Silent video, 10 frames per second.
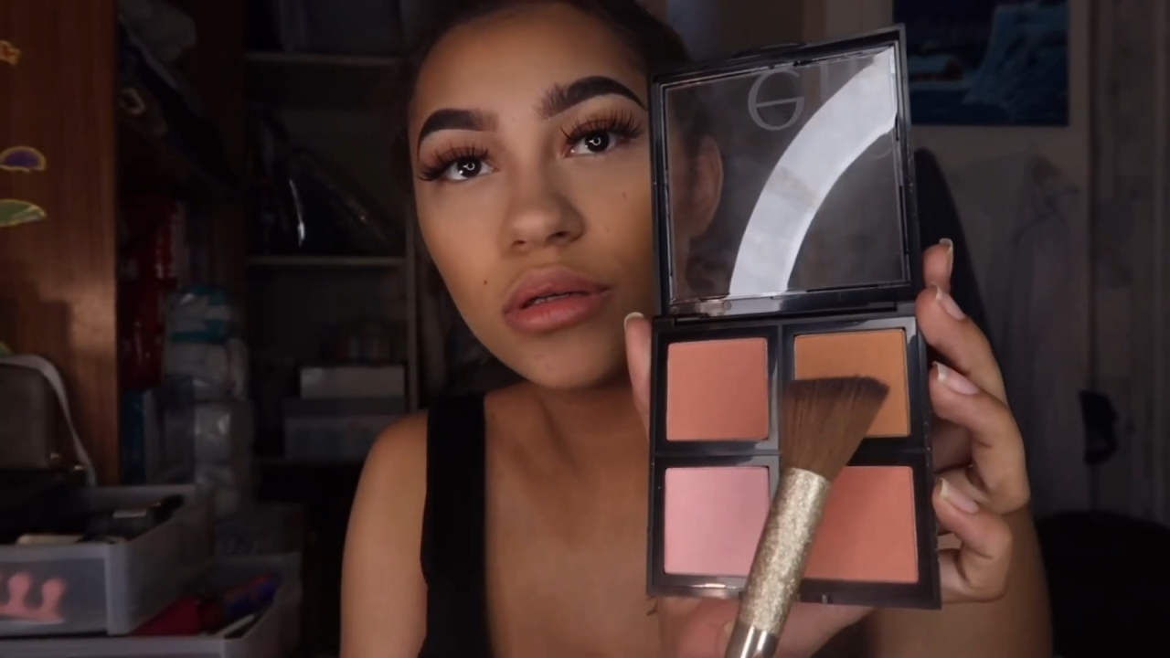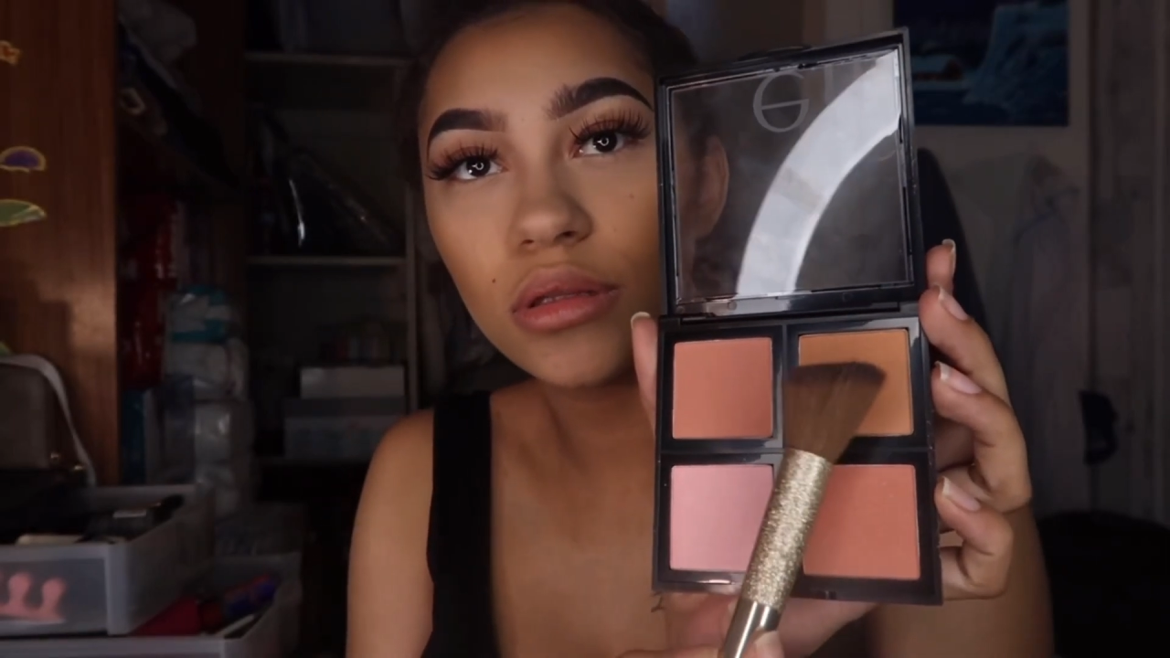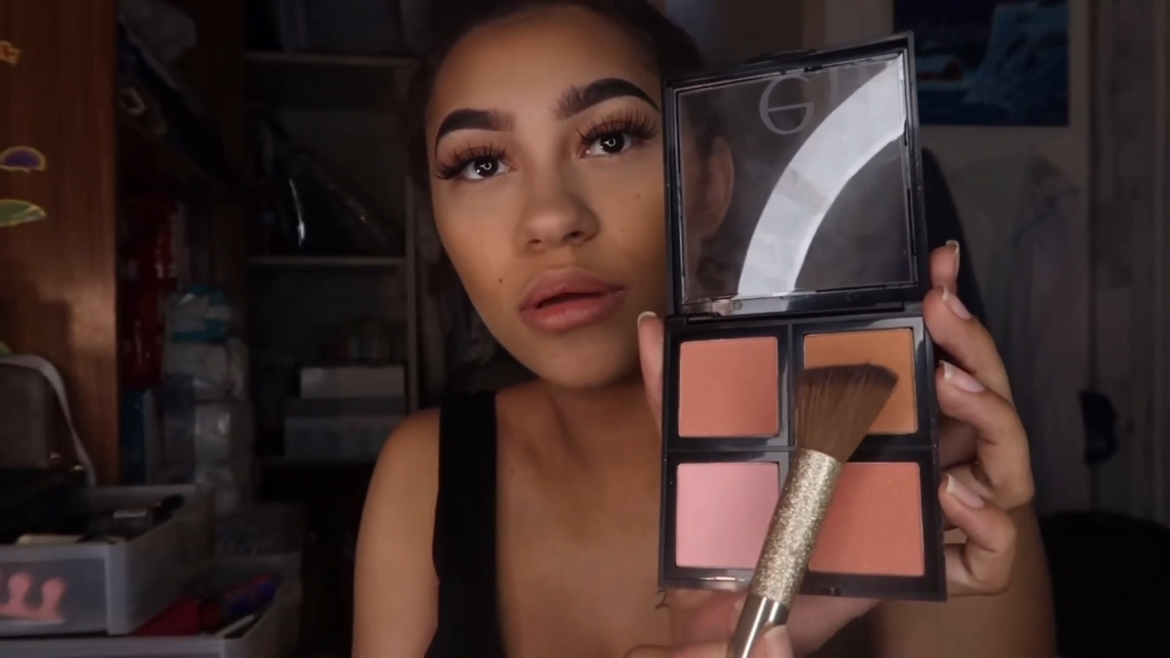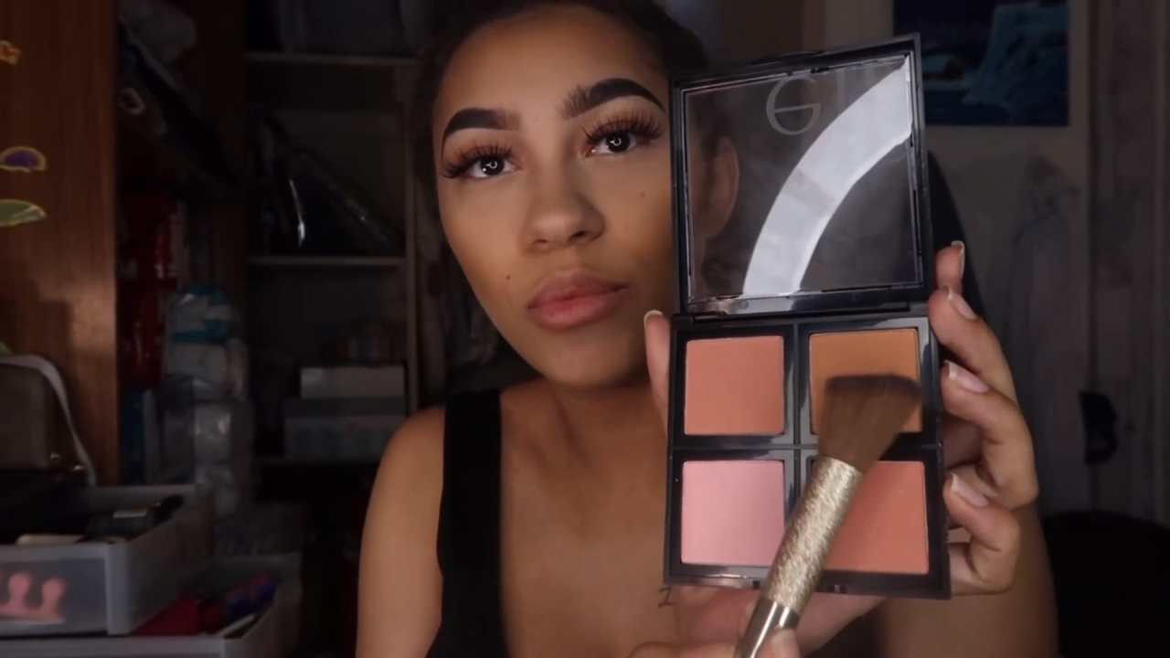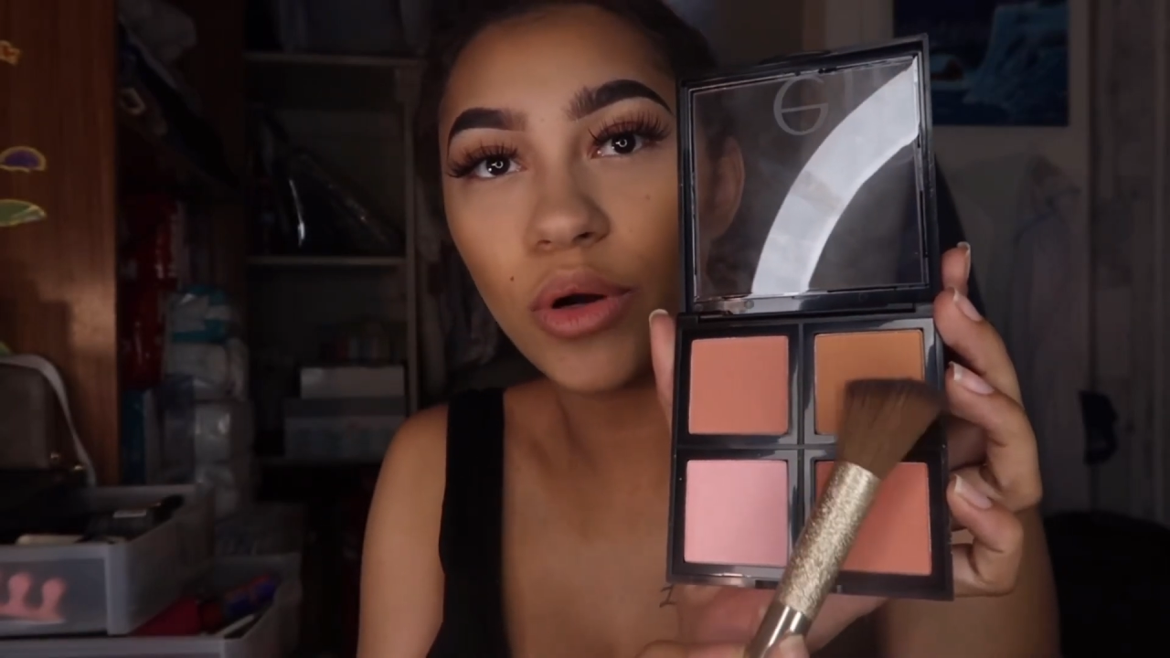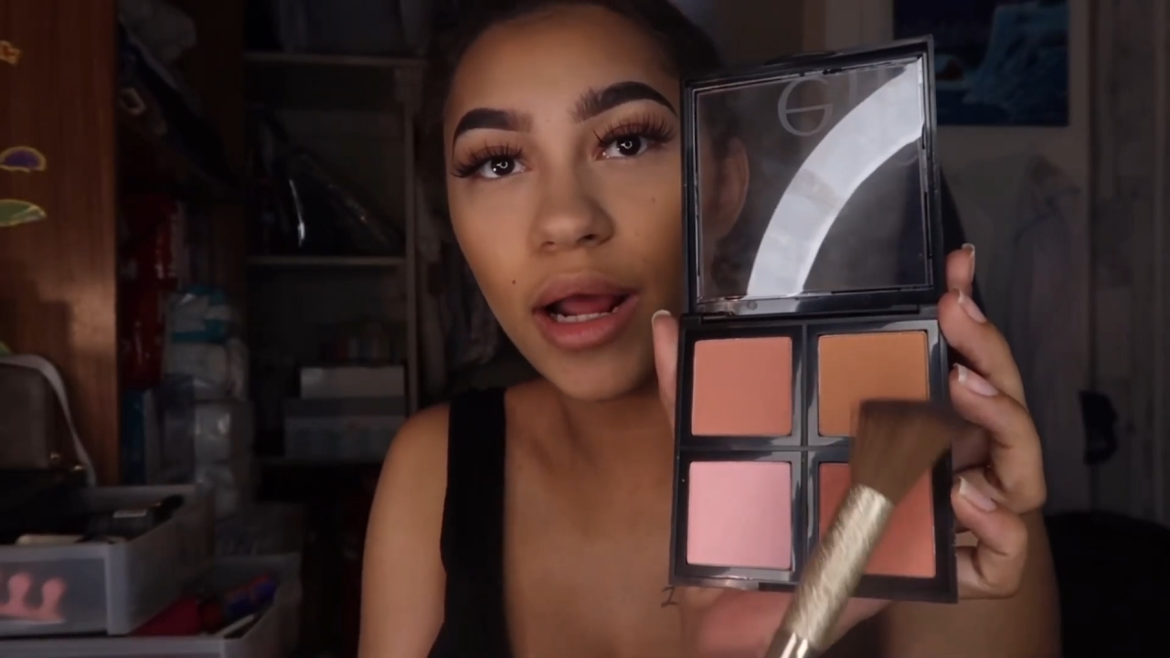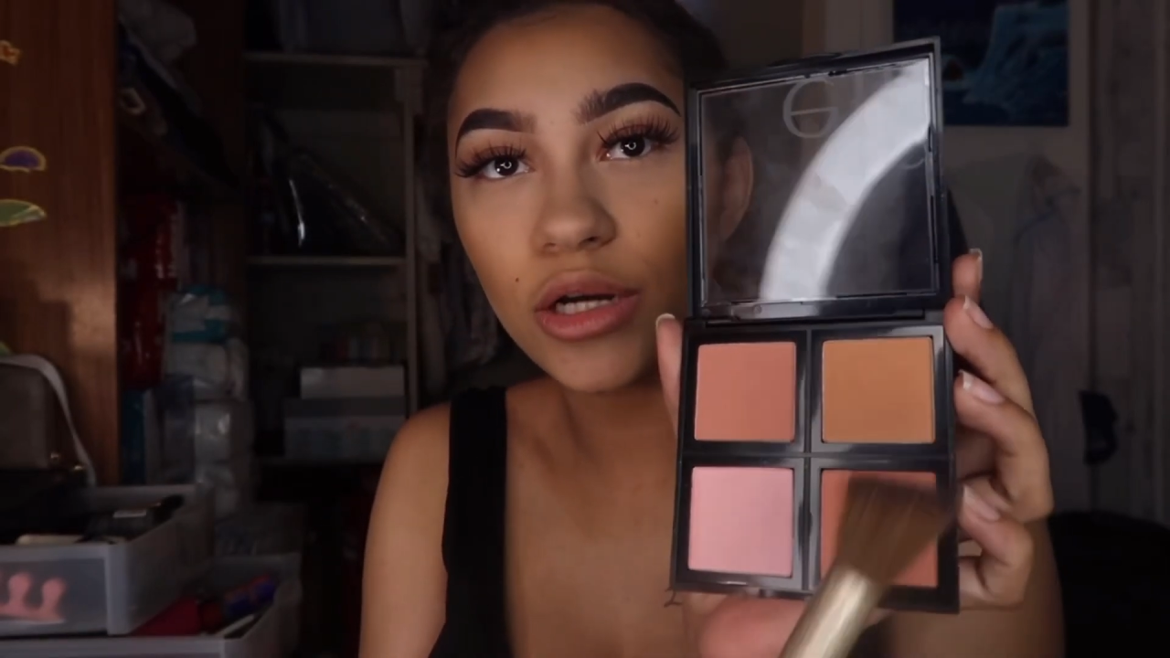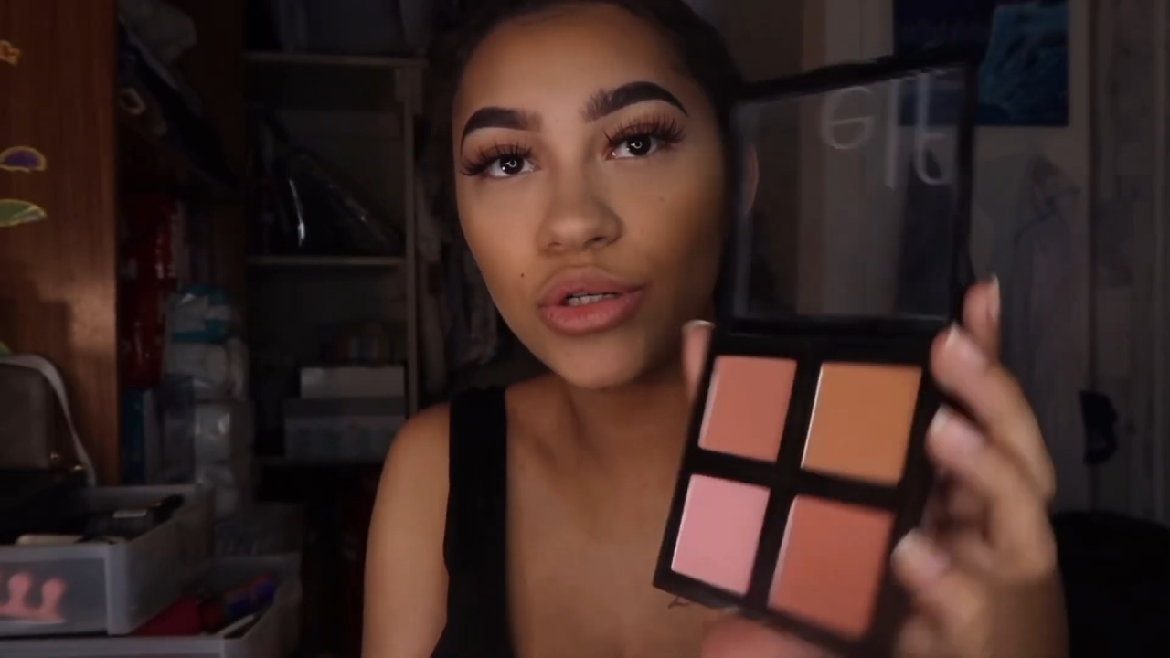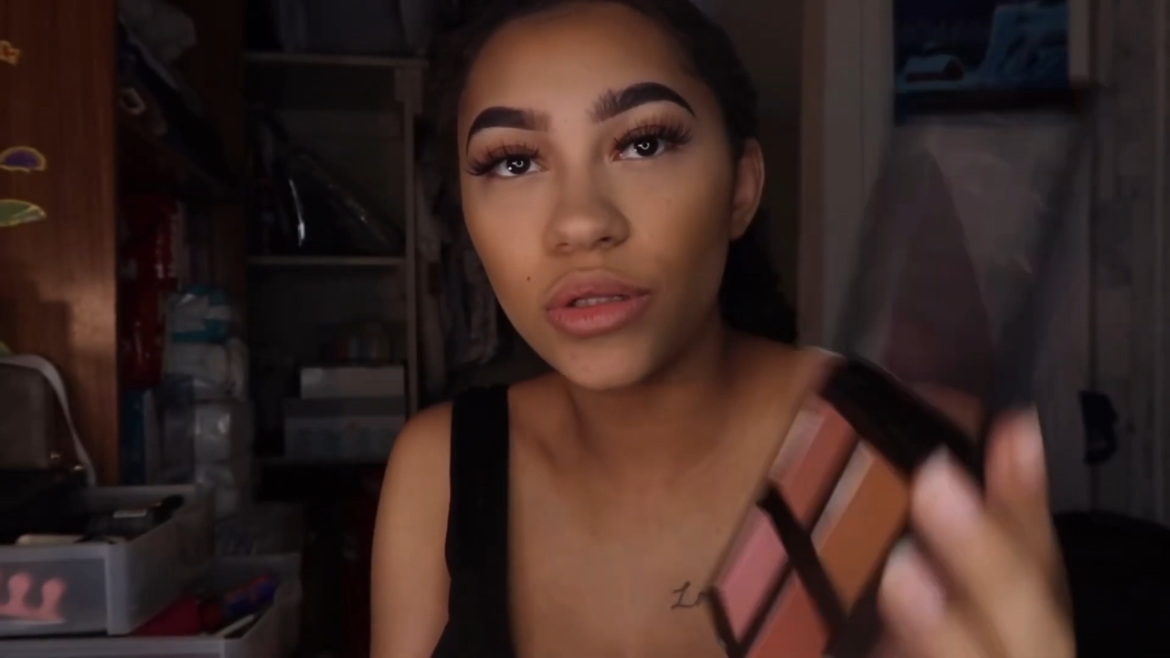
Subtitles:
the more natural